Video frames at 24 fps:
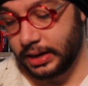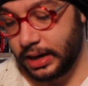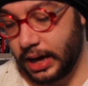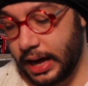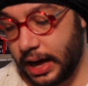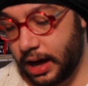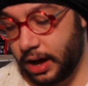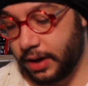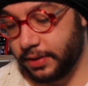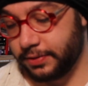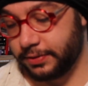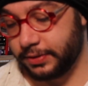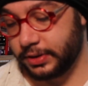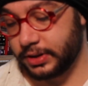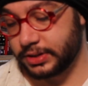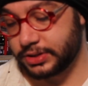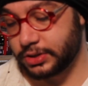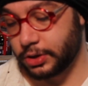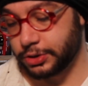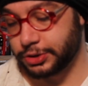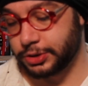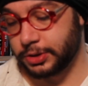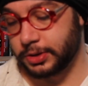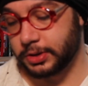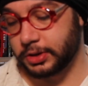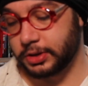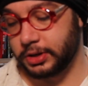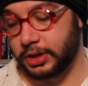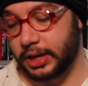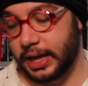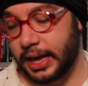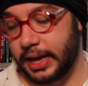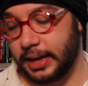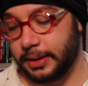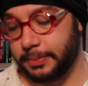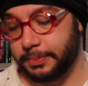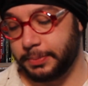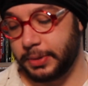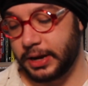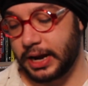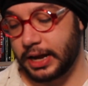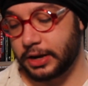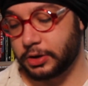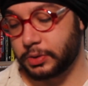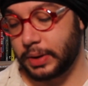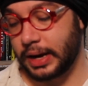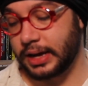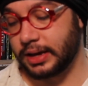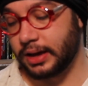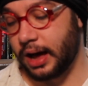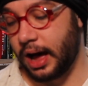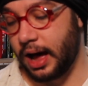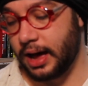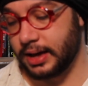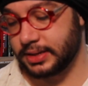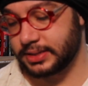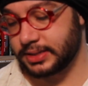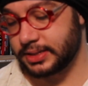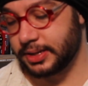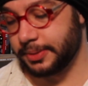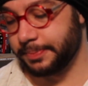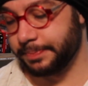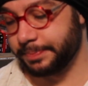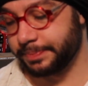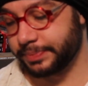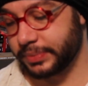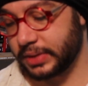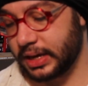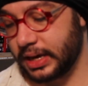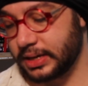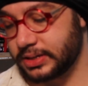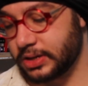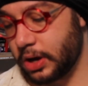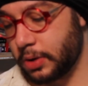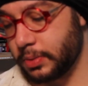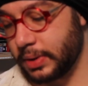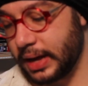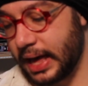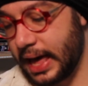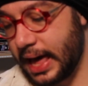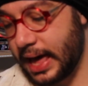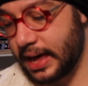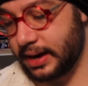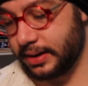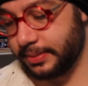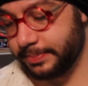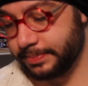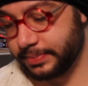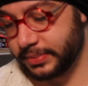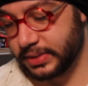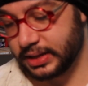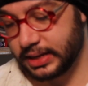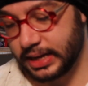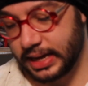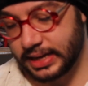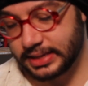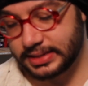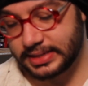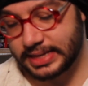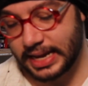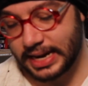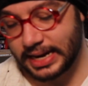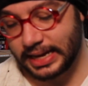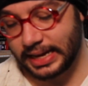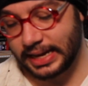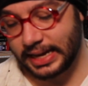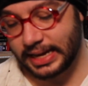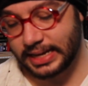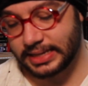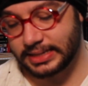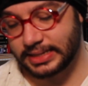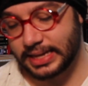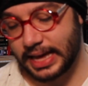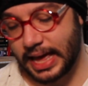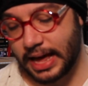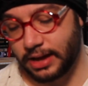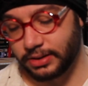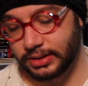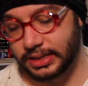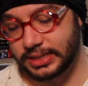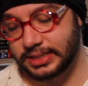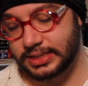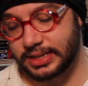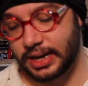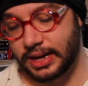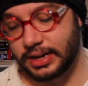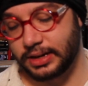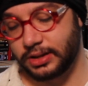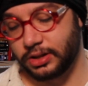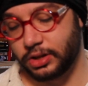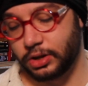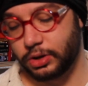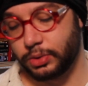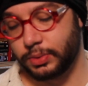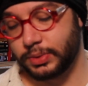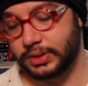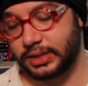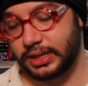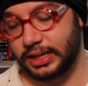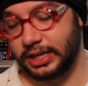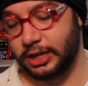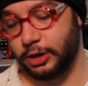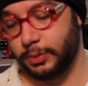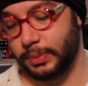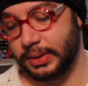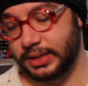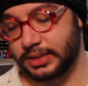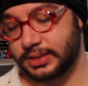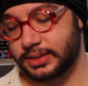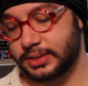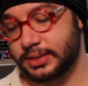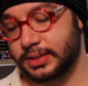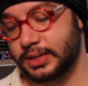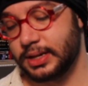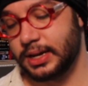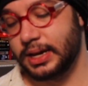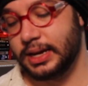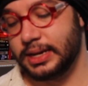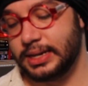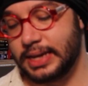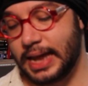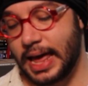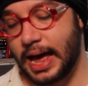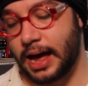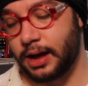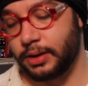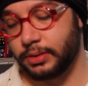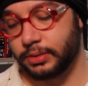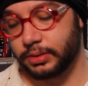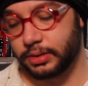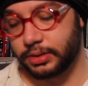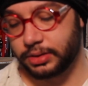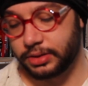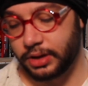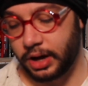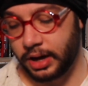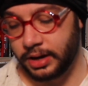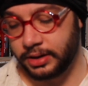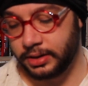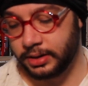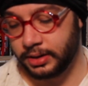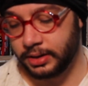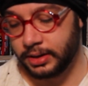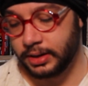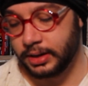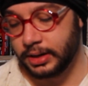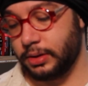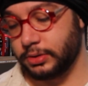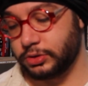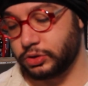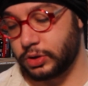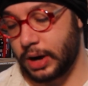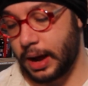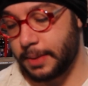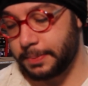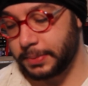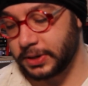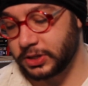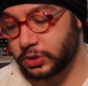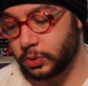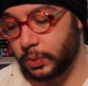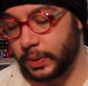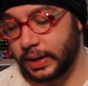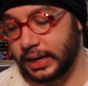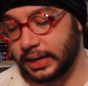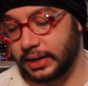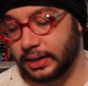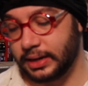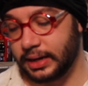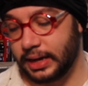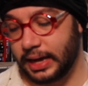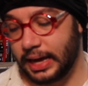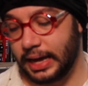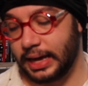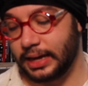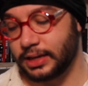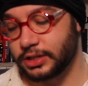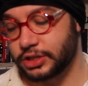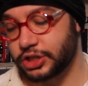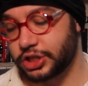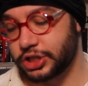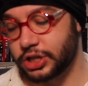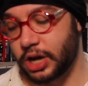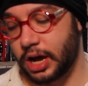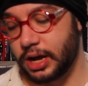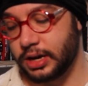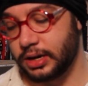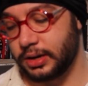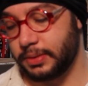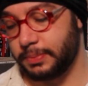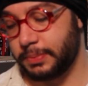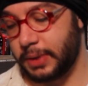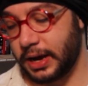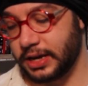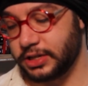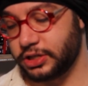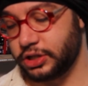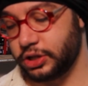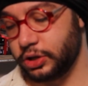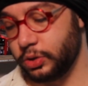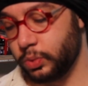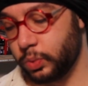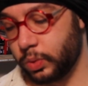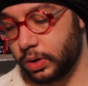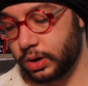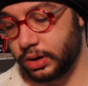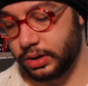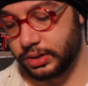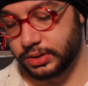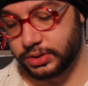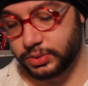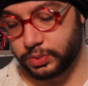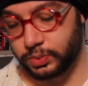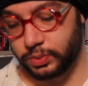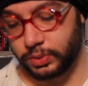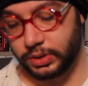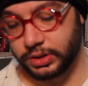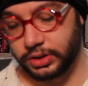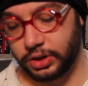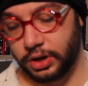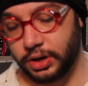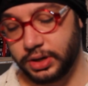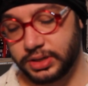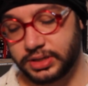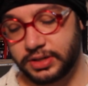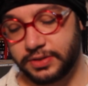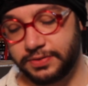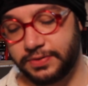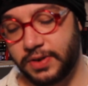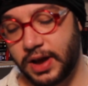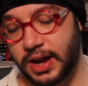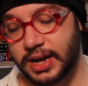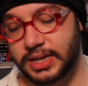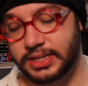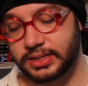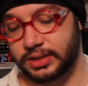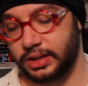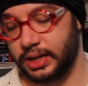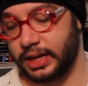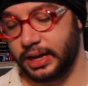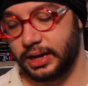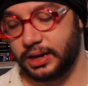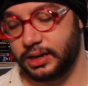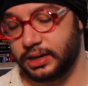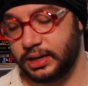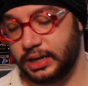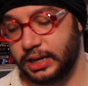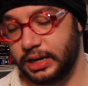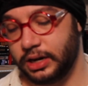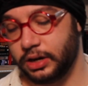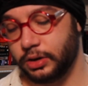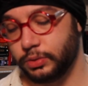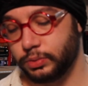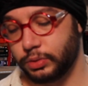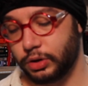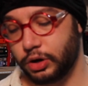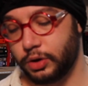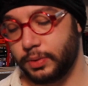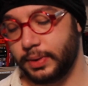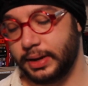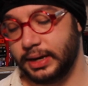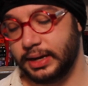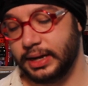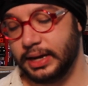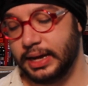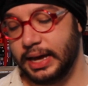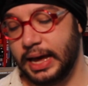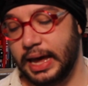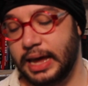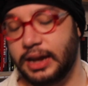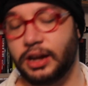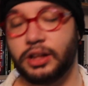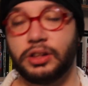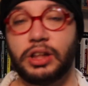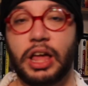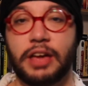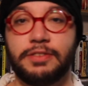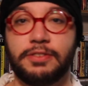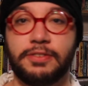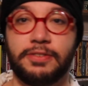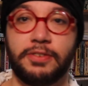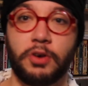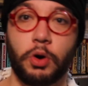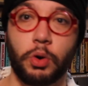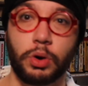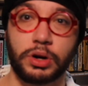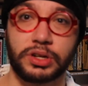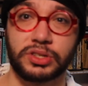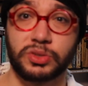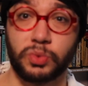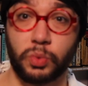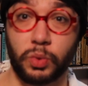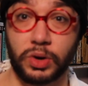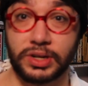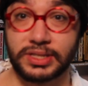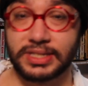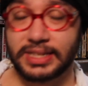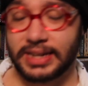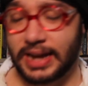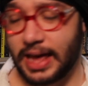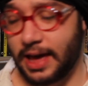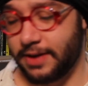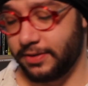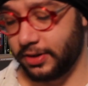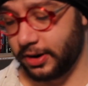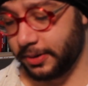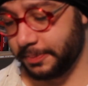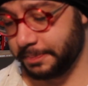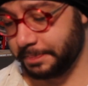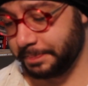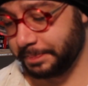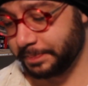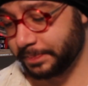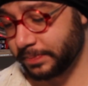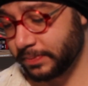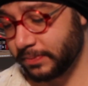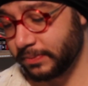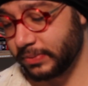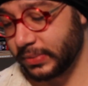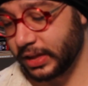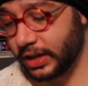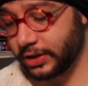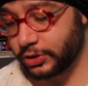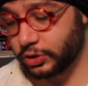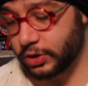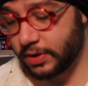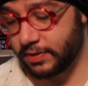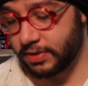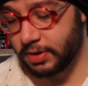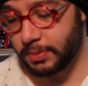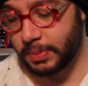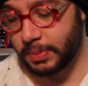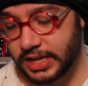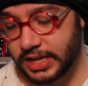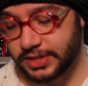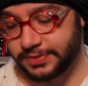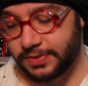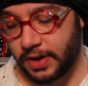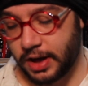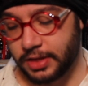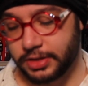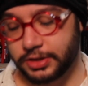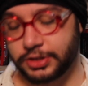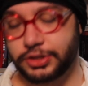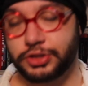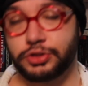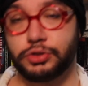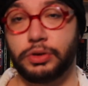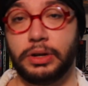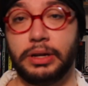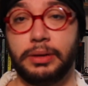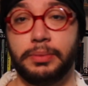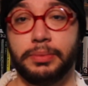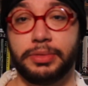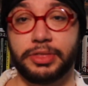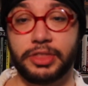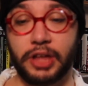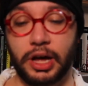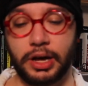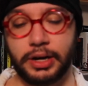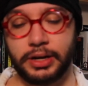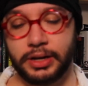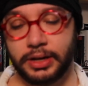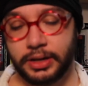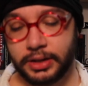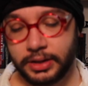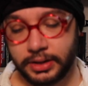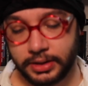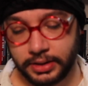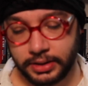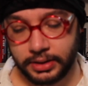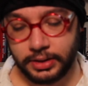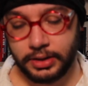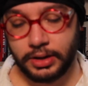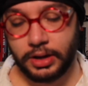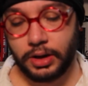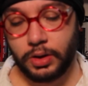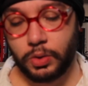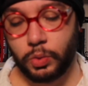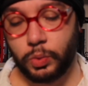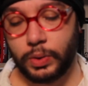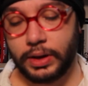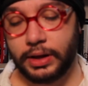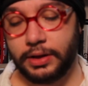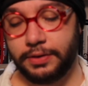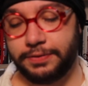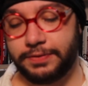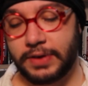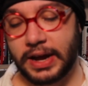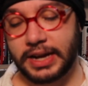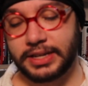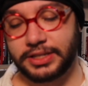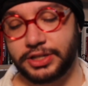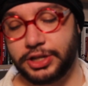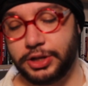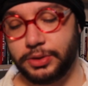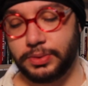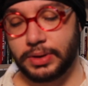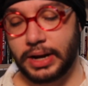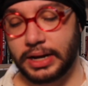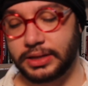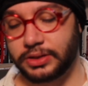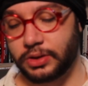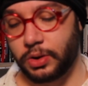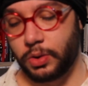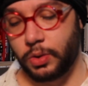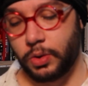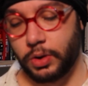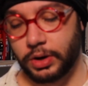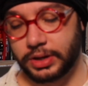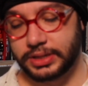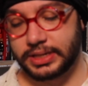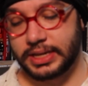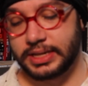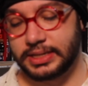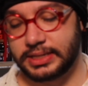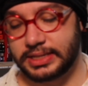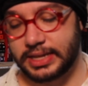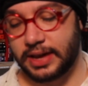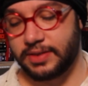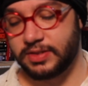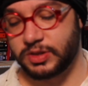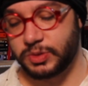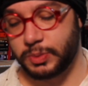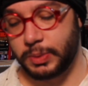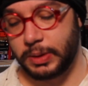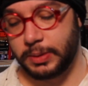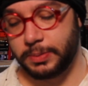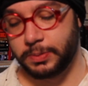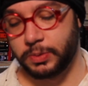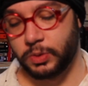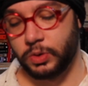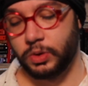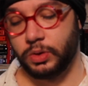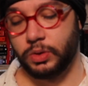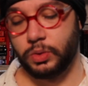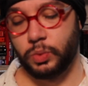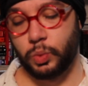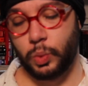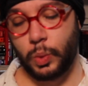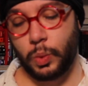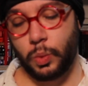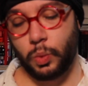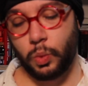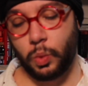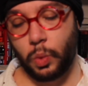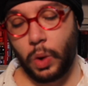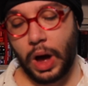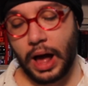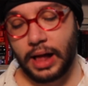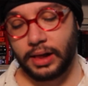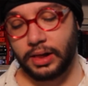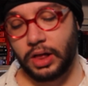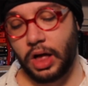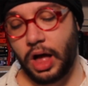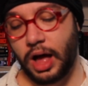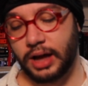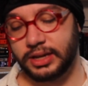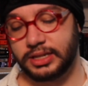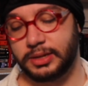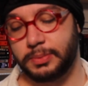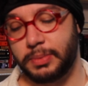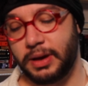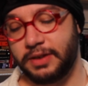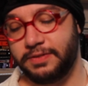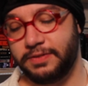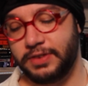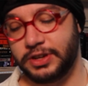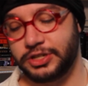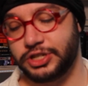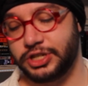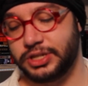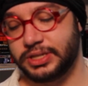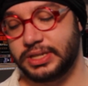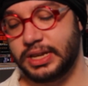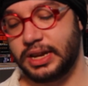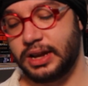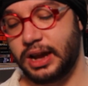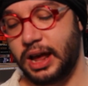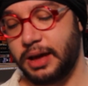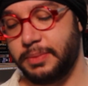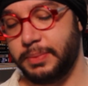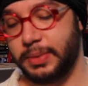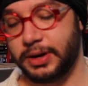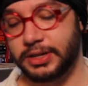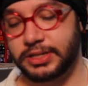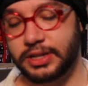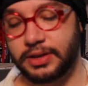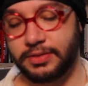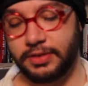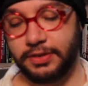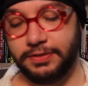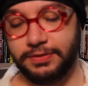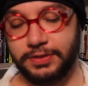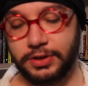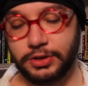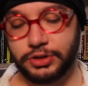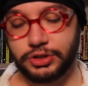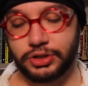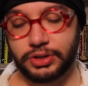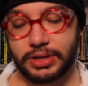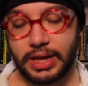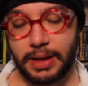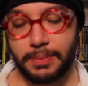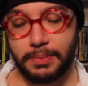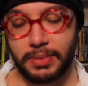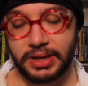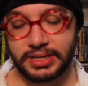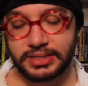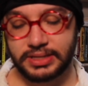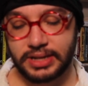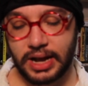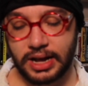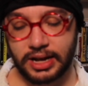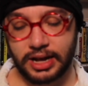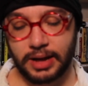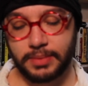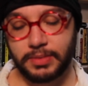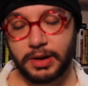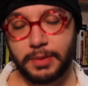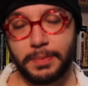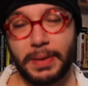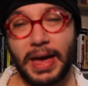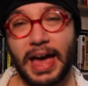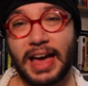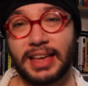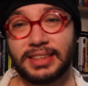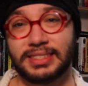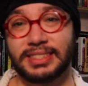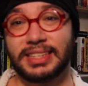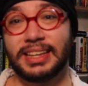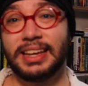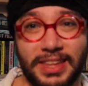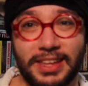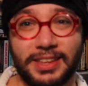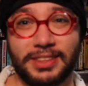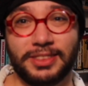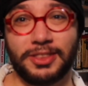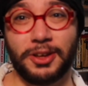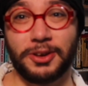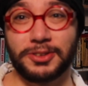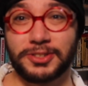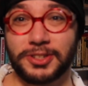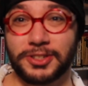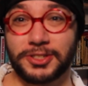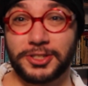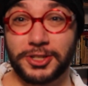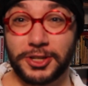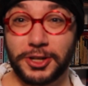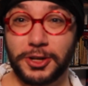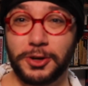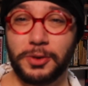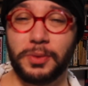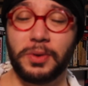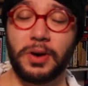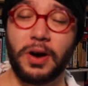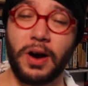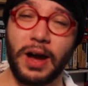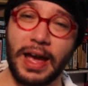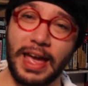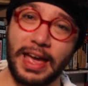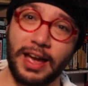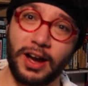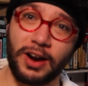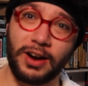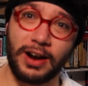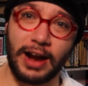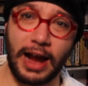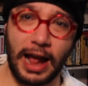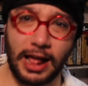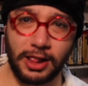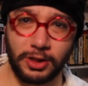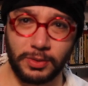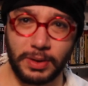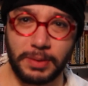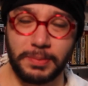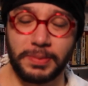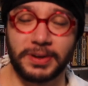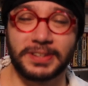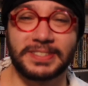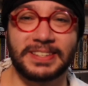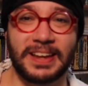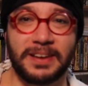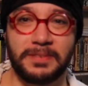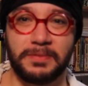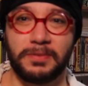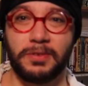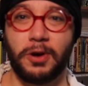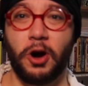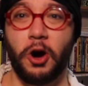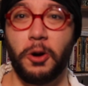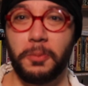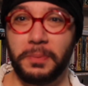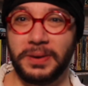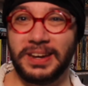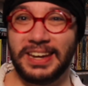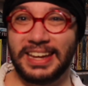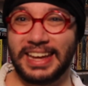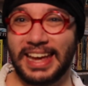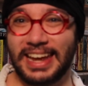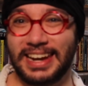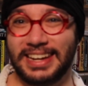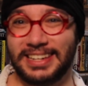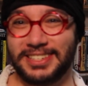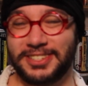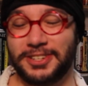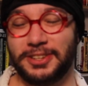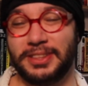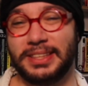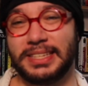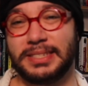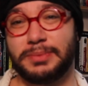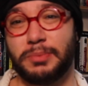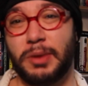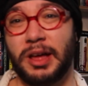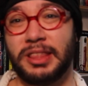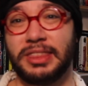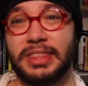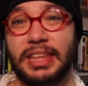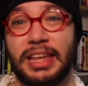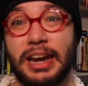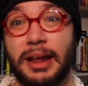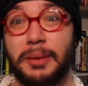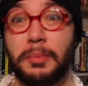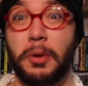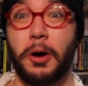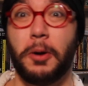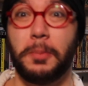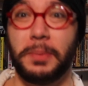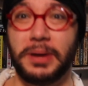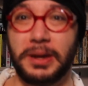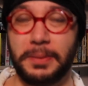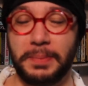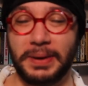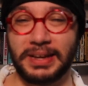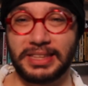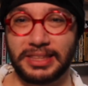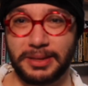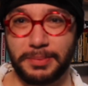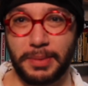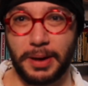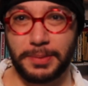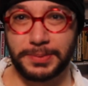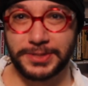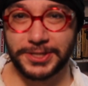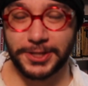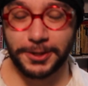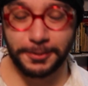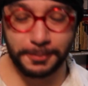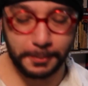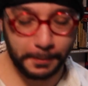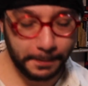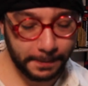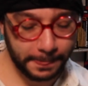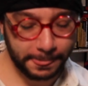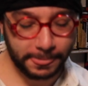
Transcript: of social decay, but at great cost. His own head, and sending his eldest son to learn with the humans. Now, Thun, trapped between and shunned by two worlds, returns to find his clan near ruin and the life of orcs worse than ever. Driven father's dream, Thun will fight to unite the orcs and save his people while haunted by visions and nightmares of a future that must not come to pass. Those are two A.R. Holloway books I'm hoping to get into this month, and I'm hoping to pick them up soon.